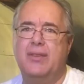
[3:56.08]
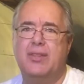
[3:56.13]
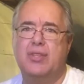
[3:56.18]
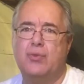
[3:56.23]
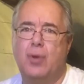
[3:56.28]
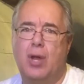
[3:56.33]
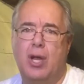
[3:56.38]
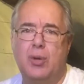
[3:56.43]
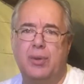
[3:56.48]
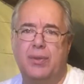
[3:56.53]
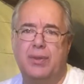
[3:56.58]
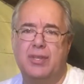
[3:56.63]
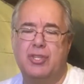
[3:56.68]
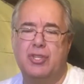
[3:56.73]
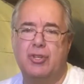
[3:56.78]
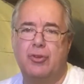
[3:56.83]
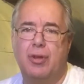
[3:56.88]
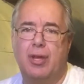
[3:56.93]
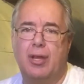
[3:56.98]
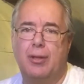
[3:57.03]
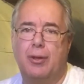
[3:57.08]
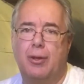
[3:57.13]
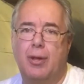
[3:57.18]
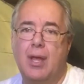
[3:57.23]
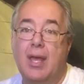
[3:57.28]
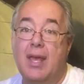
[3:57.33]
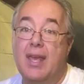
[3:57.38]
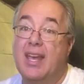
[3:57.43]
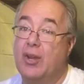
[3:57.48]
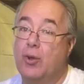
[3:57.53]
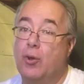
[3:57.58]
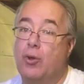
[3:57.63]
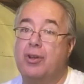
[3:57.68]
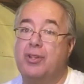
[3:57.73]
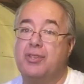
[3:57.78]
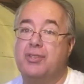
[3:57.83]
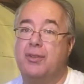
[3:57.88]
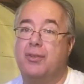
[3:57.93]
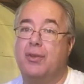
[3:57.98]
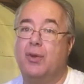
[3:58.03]
that's wrong with this trailer in order
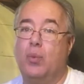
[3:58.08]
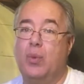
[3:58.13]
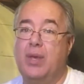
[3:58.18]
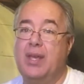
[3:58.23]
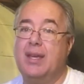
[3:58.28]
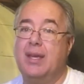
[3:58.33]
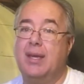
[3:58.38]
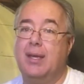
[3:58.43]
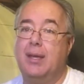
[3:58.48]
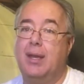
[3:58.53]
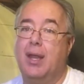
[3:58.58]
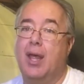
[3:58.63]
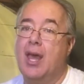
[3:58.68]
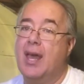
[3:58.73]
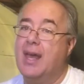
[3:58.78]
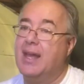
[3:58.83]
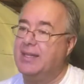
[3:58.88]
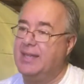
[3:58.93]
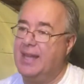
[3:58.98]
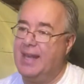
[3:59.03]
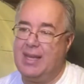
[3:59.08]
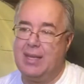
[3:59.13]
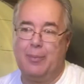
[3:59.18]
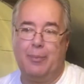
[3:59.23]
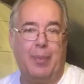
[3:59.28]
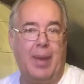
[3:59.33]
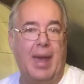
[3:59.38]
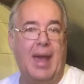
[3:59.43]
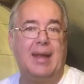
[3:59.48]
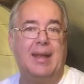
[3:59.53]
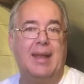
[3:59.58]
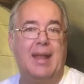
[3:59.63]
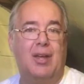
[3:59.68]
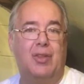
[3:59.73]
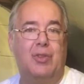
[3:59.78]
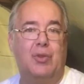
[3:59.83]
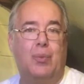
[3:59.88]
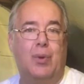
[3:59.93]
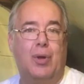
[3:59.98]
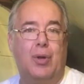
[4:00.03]
so that we can take it back
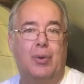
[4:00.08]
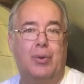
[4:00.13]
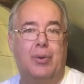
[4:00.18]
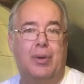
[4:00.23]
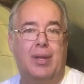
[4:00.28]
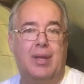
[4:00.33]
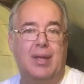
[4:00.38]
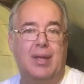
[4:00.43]
down the road